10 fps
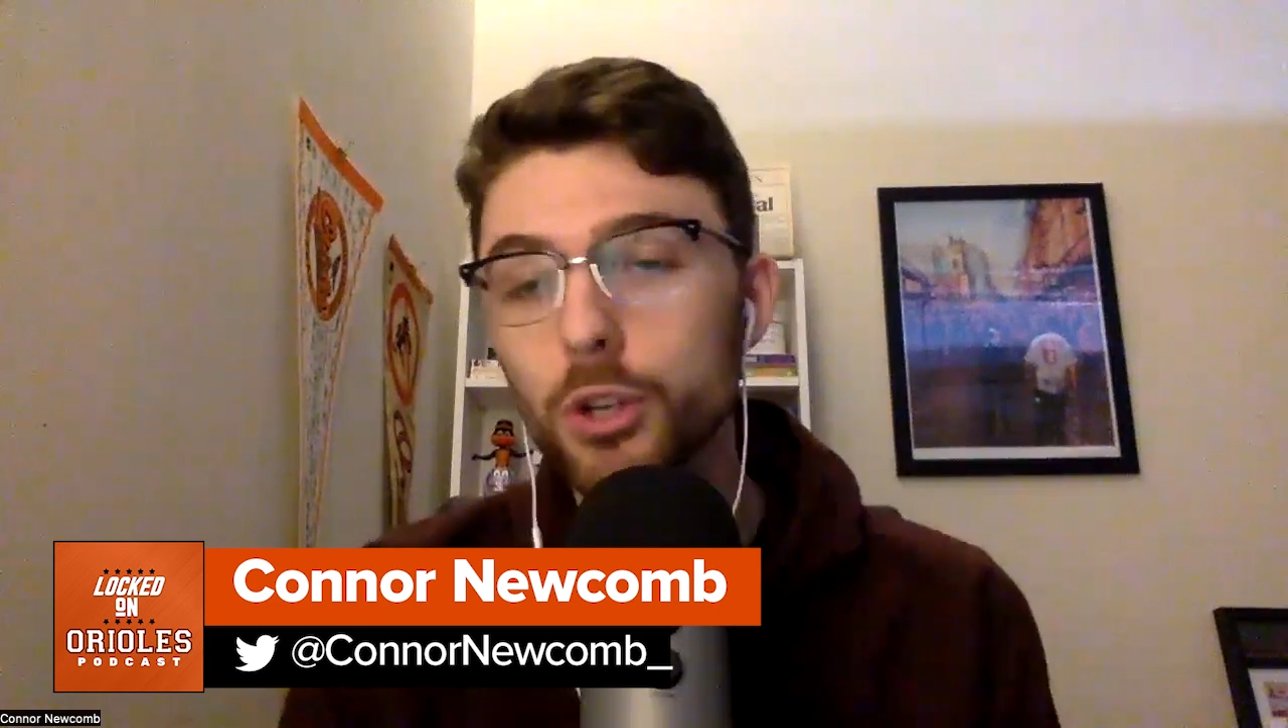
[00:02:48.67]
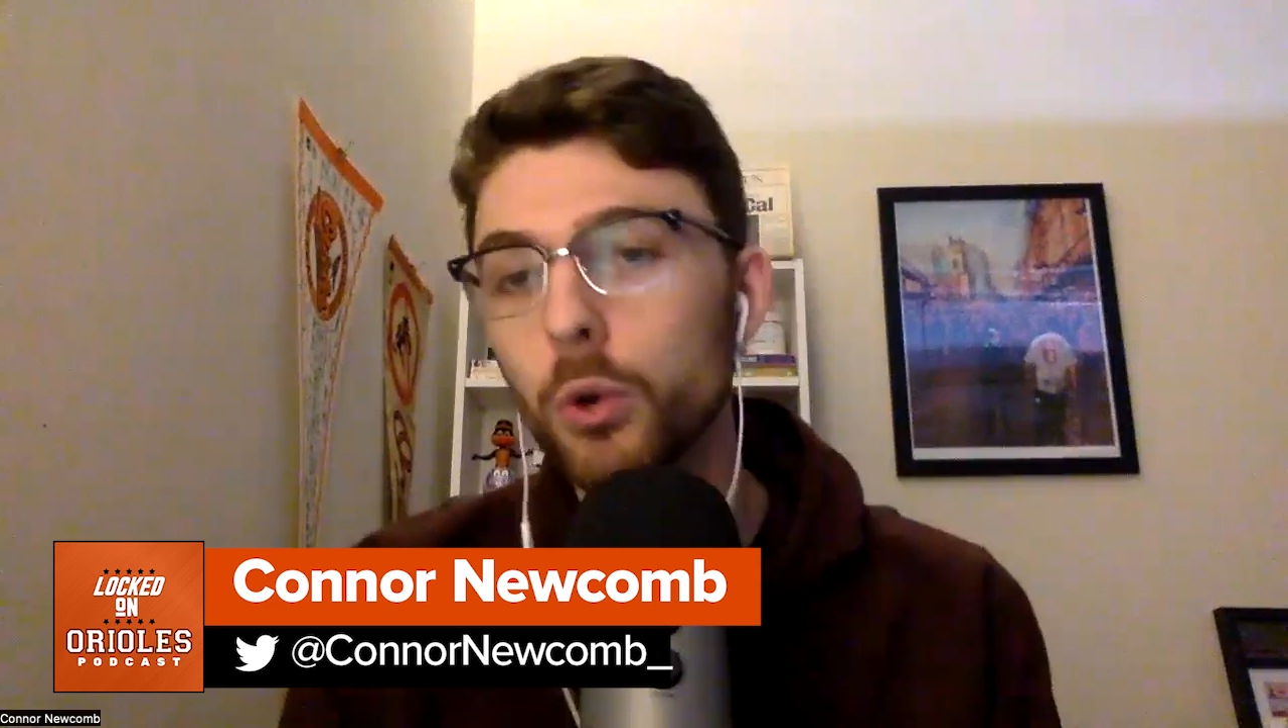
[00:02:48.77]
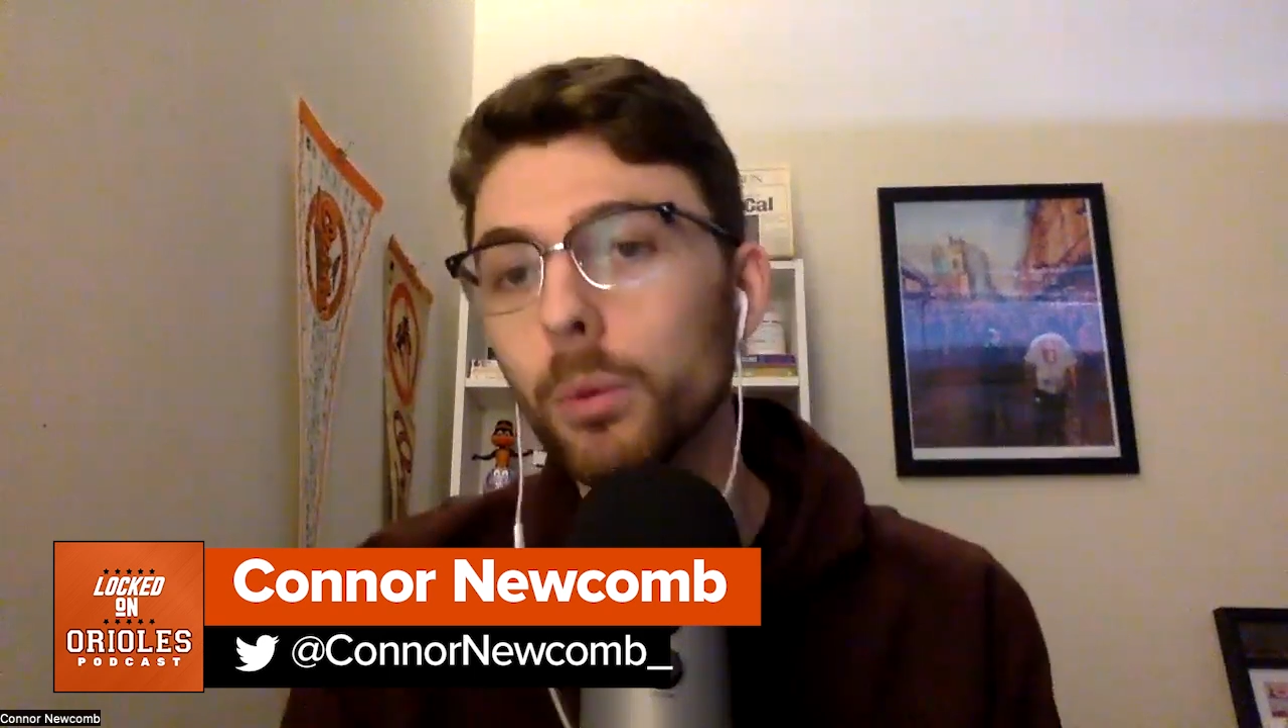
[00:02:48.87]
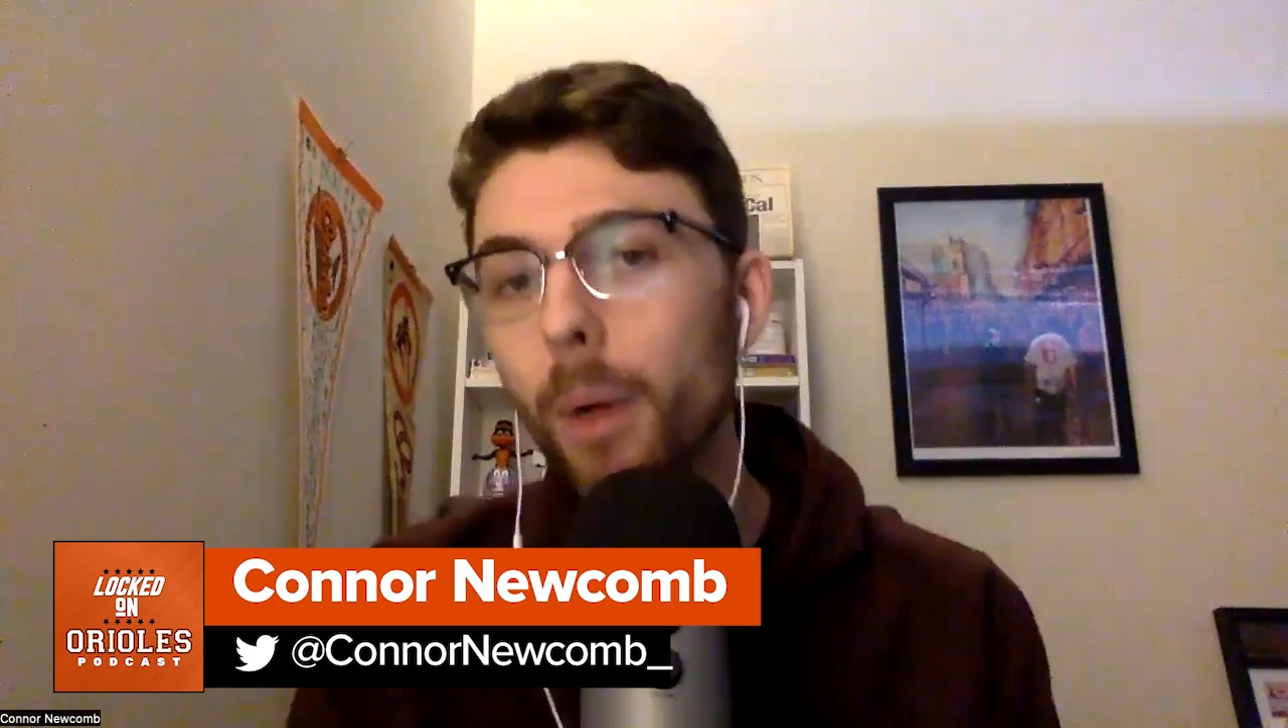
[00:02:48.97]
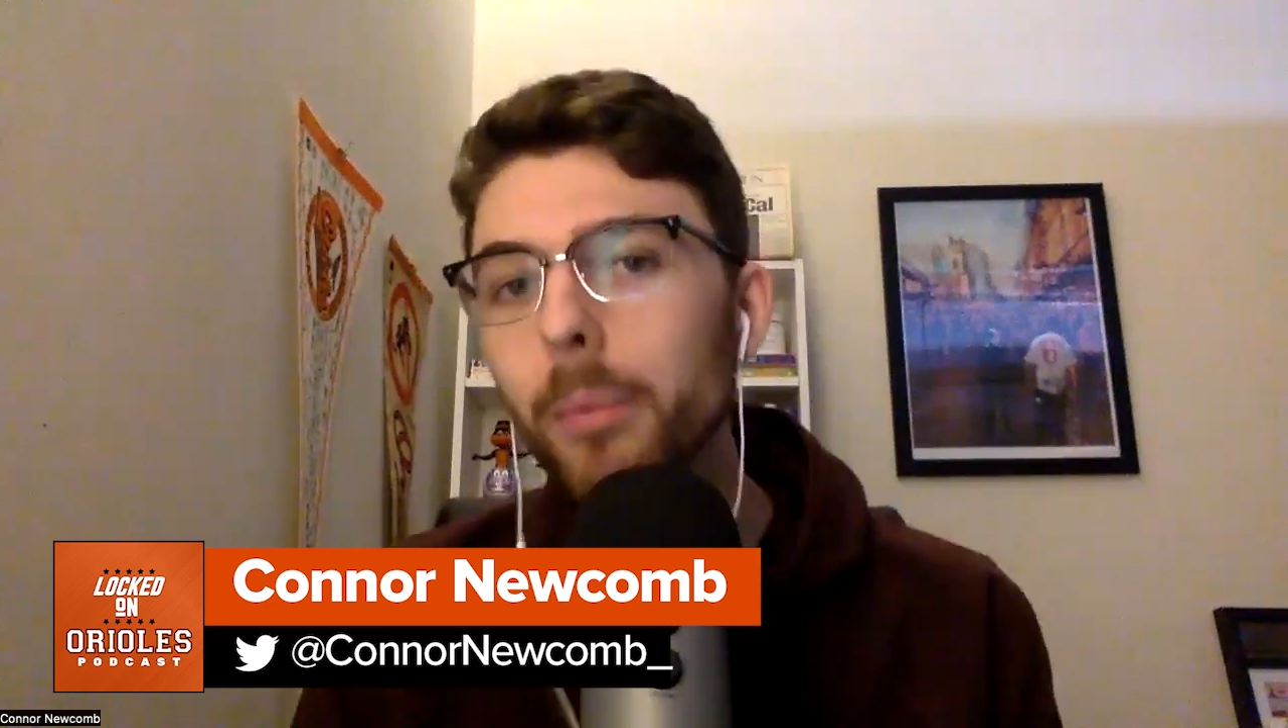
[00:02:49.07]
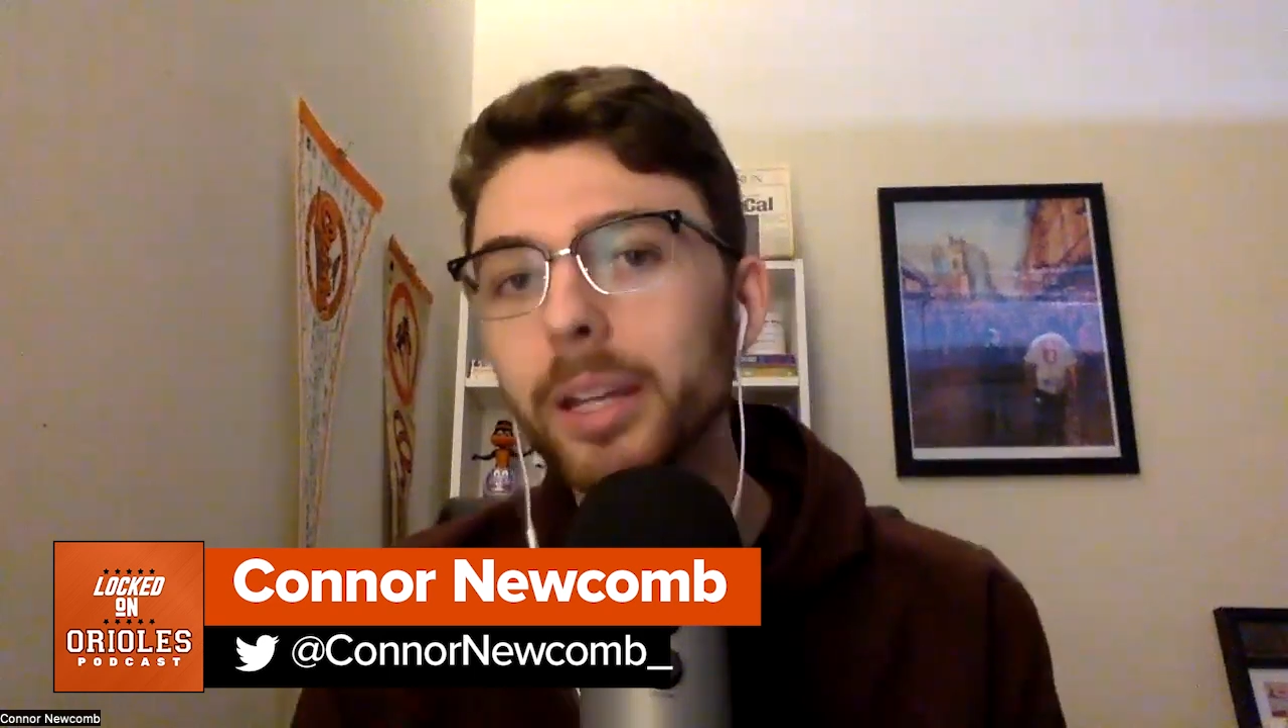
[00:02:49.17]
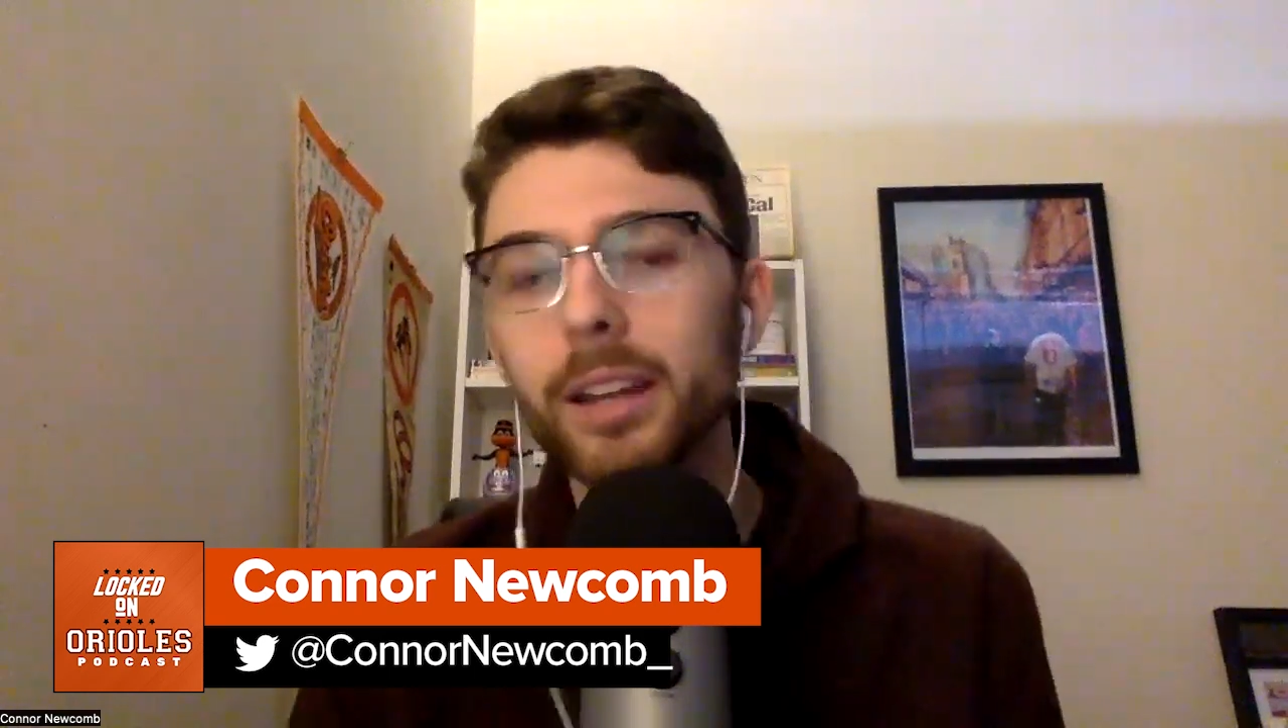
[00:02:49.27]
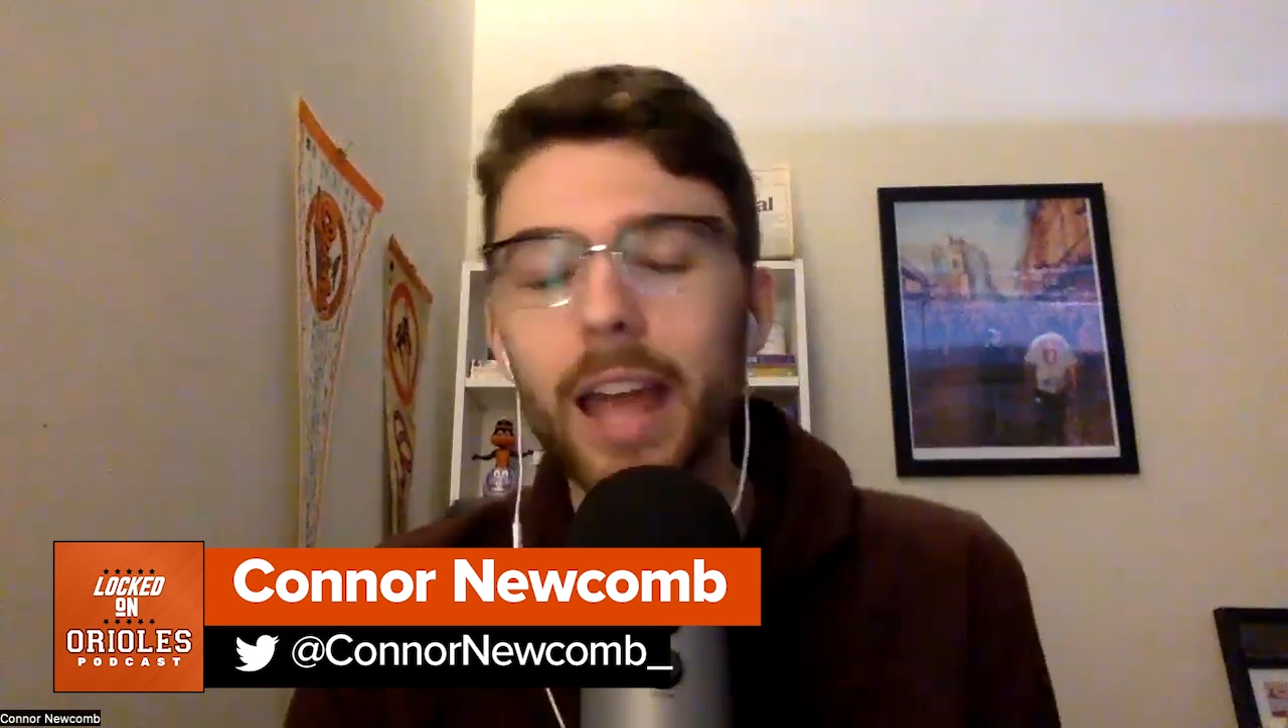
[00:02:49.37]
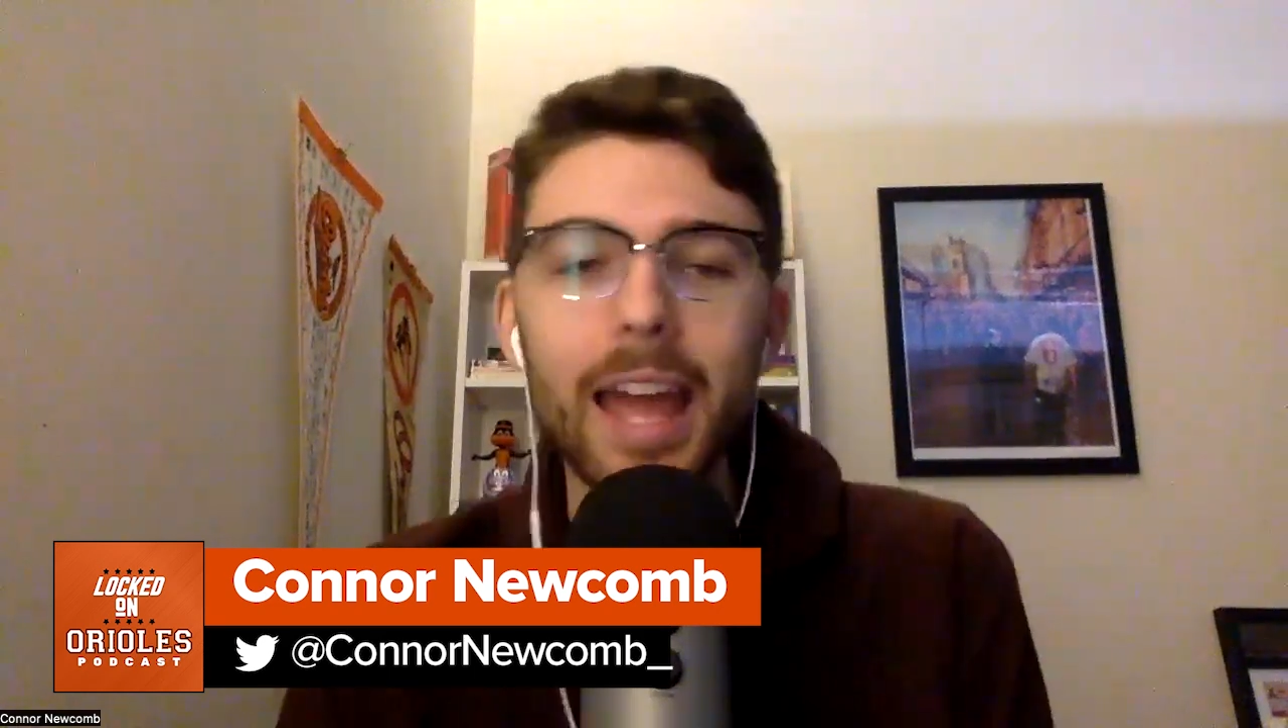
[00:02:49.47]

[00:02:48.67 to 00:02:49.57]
a cool moment.